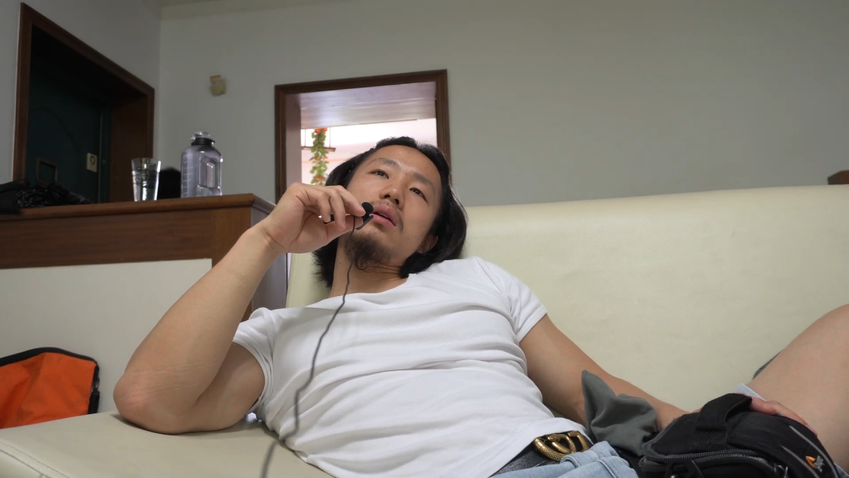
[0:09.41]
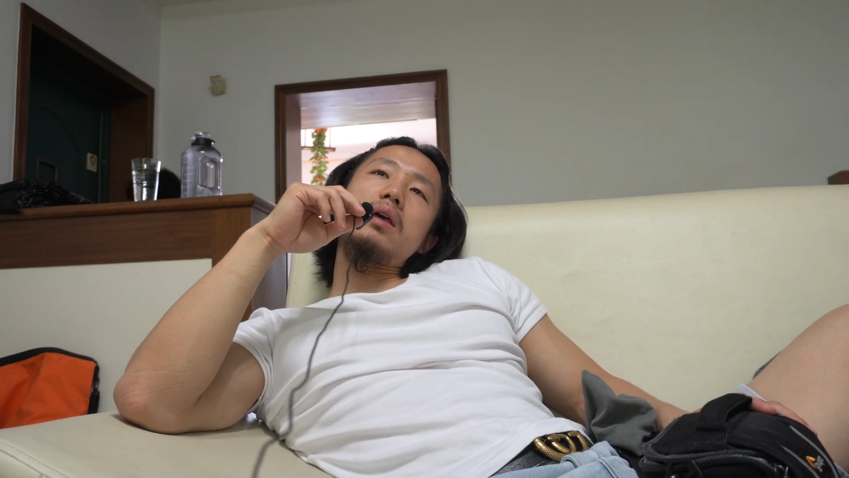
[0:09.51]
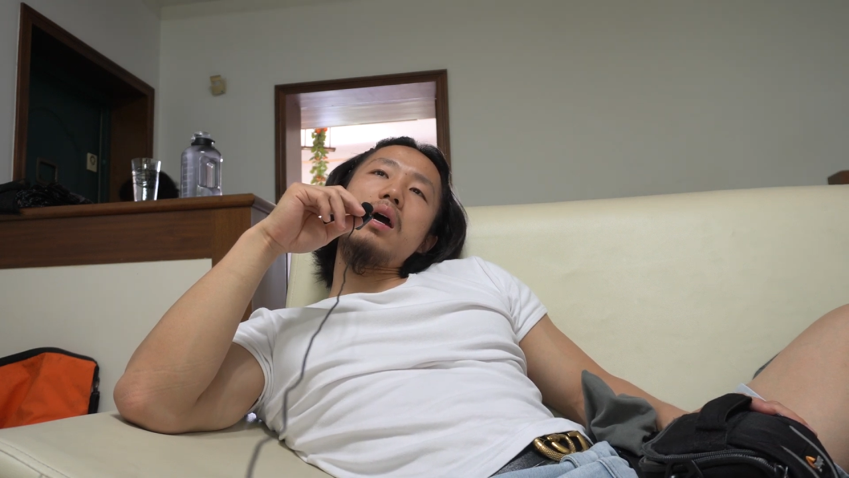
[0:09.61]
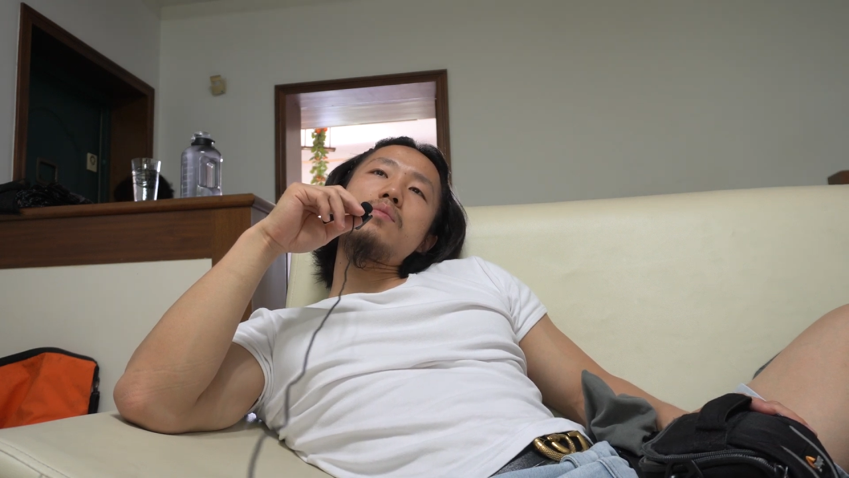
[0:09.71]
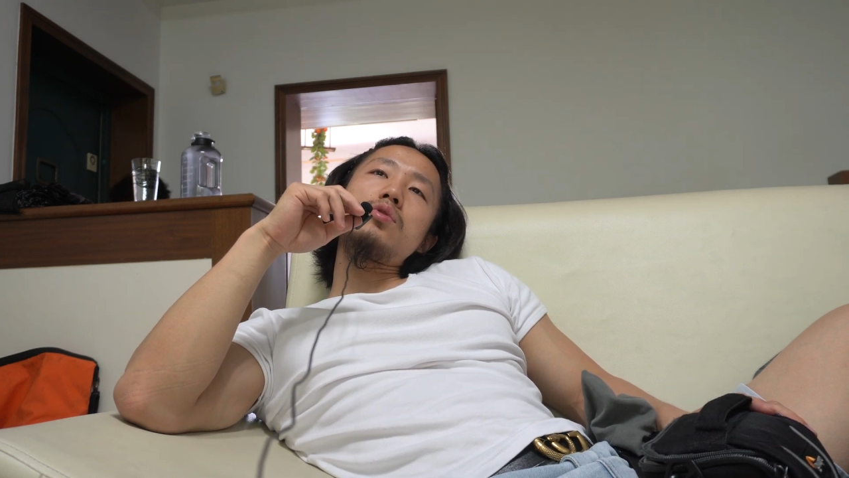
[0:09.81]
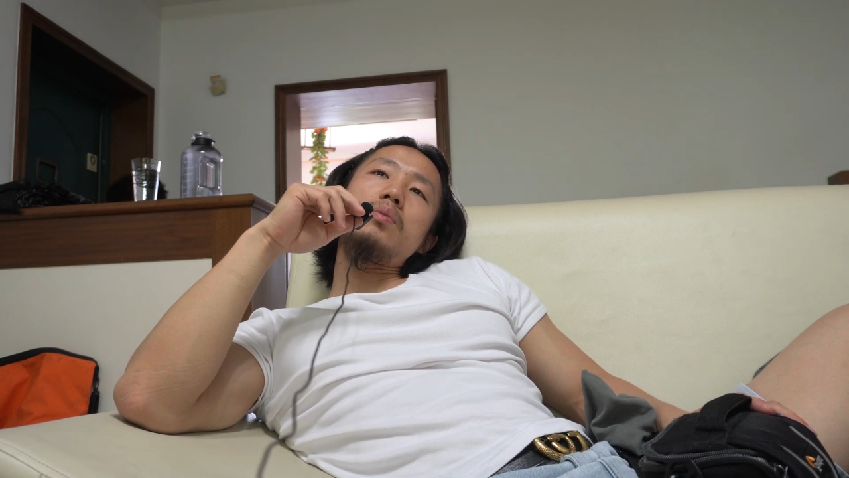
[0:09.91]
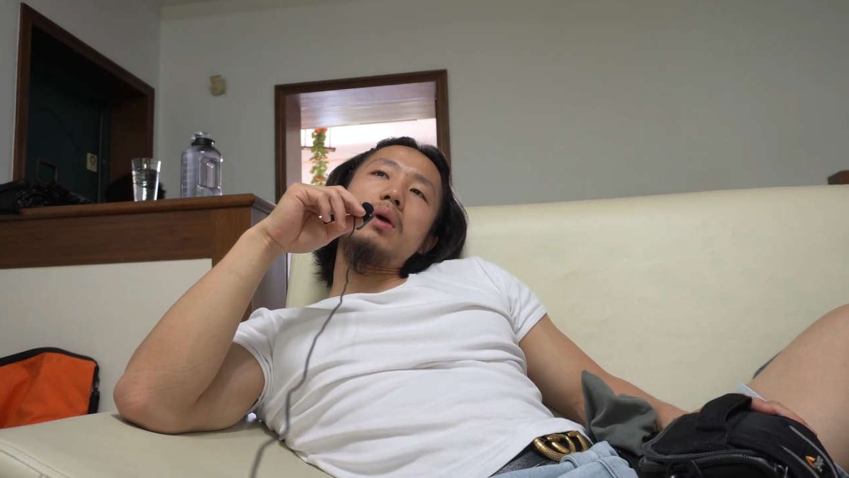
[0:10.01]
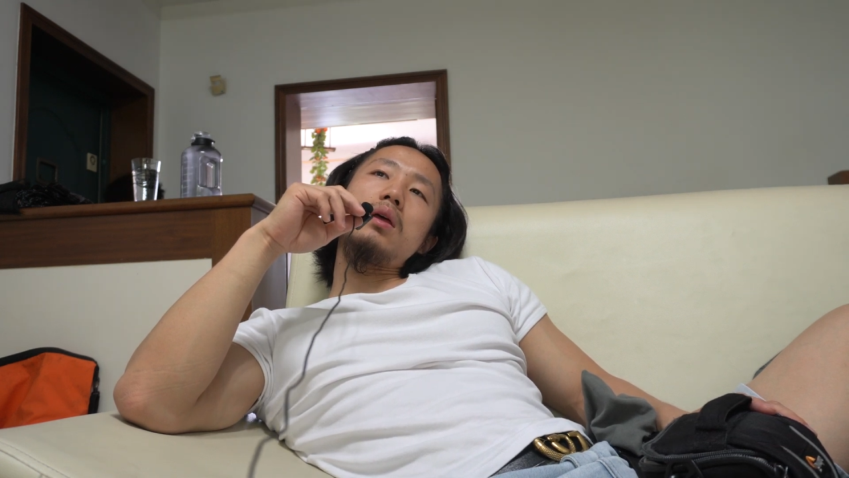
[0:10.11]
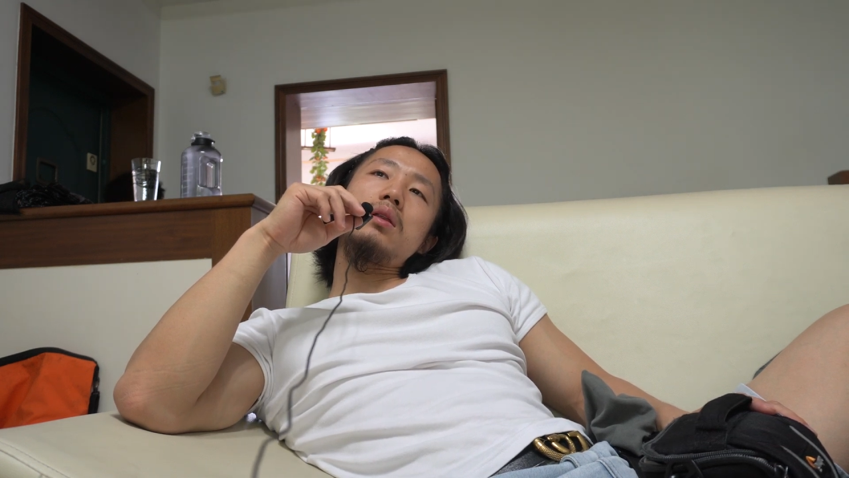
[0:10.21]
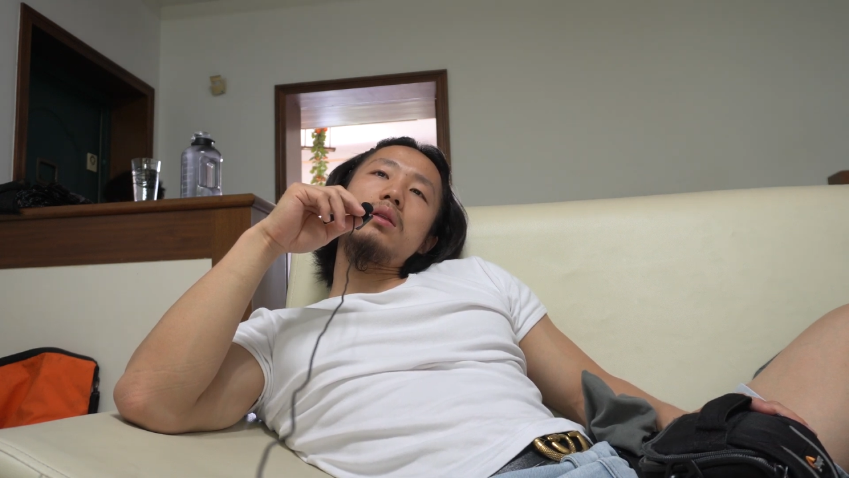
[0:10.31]

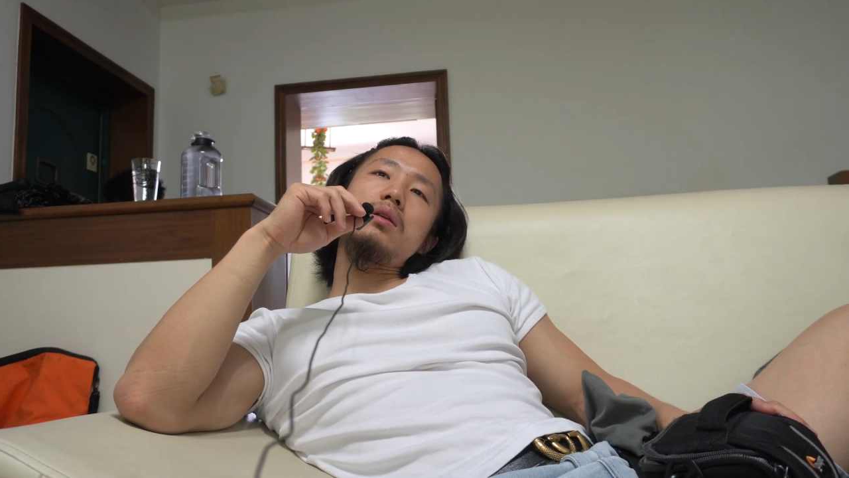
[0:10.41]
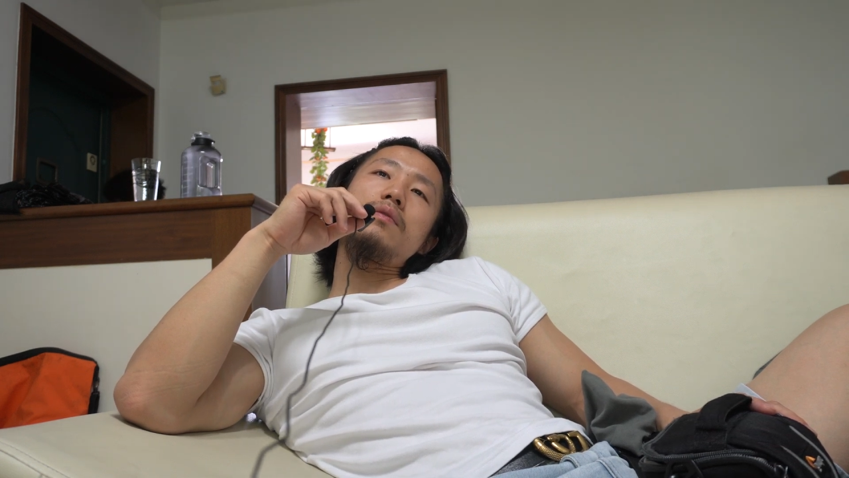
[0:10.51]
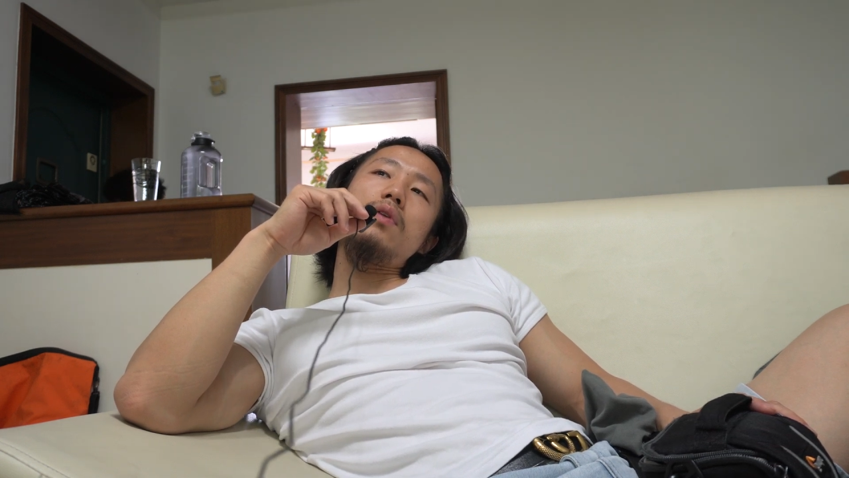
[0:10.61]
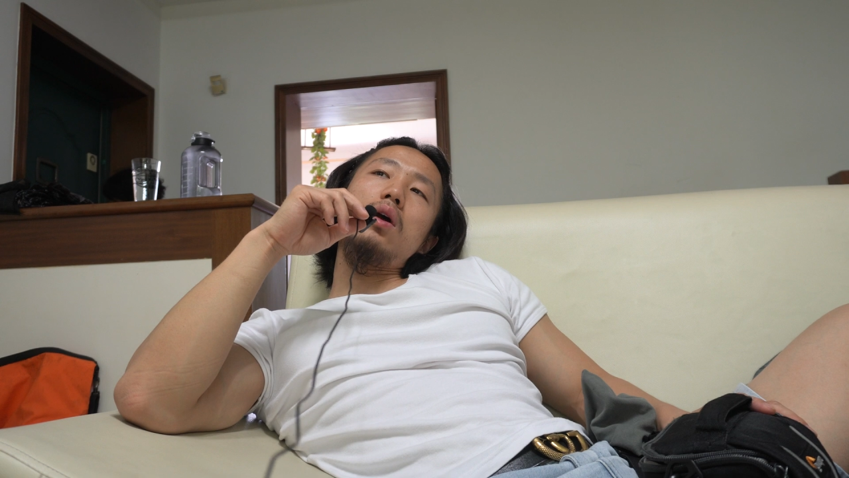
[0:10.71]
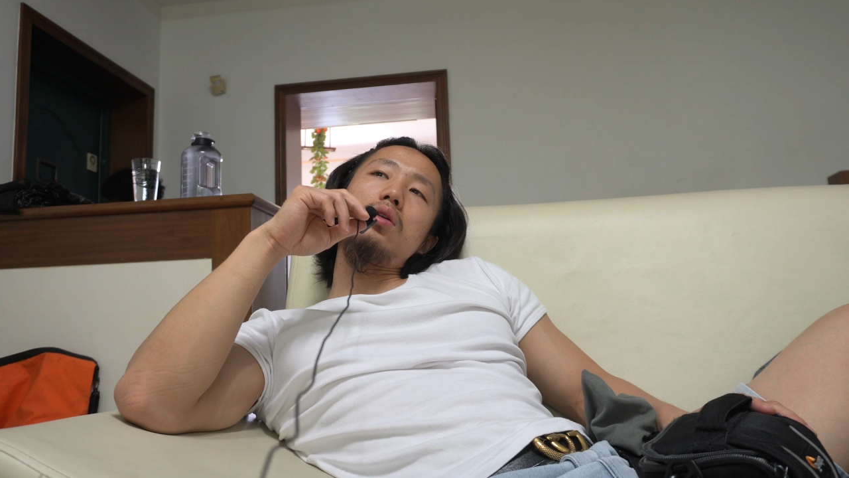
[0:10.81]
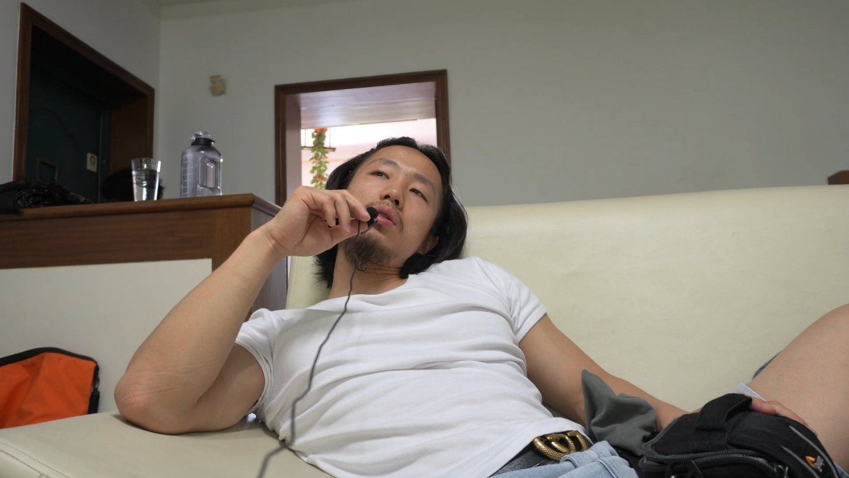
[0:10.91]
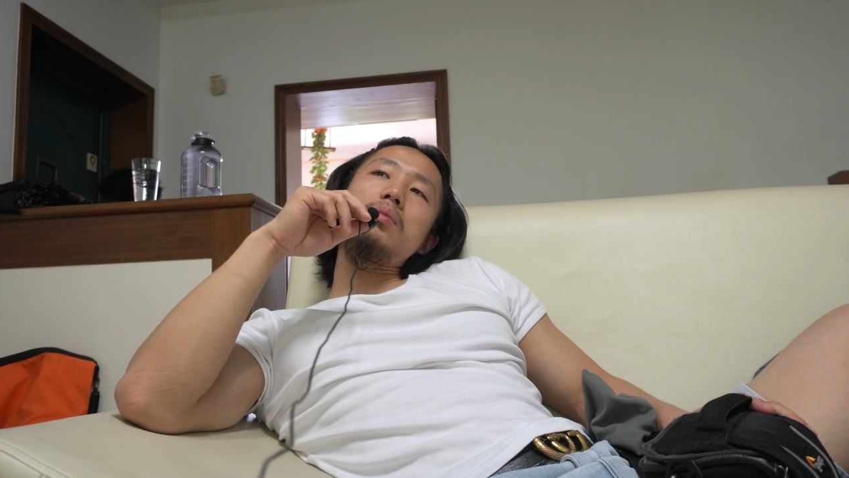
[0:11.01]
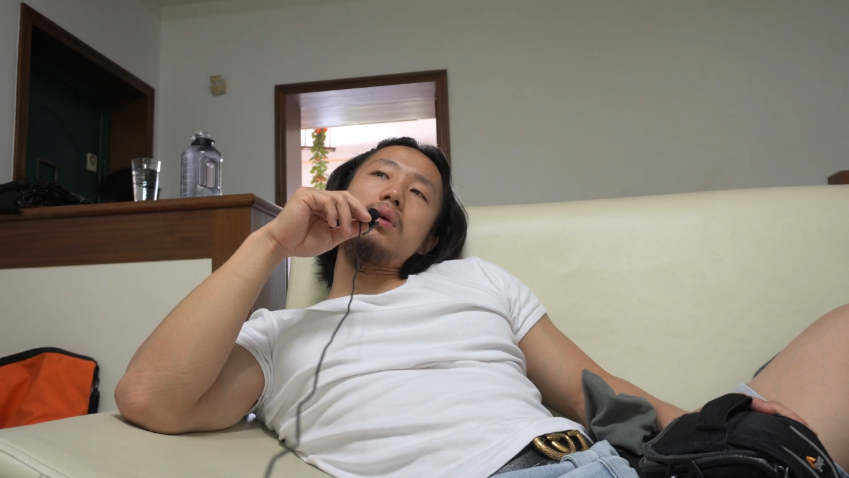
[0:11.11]
cameraman following